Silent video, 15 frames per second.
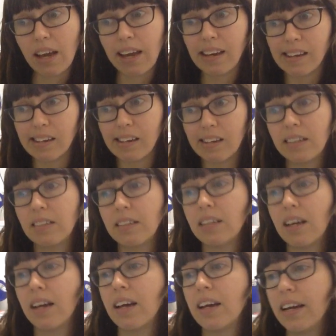
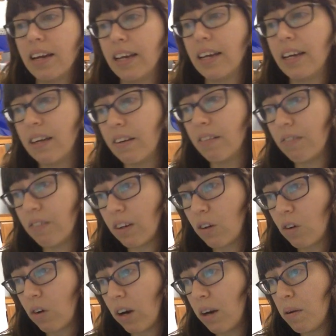And
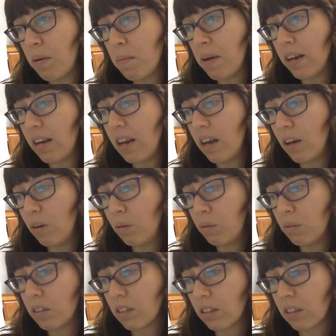according to my
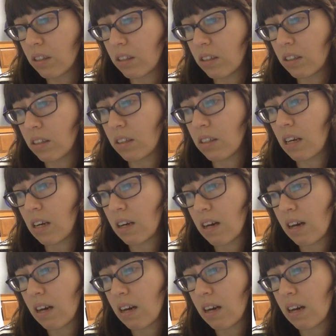notes,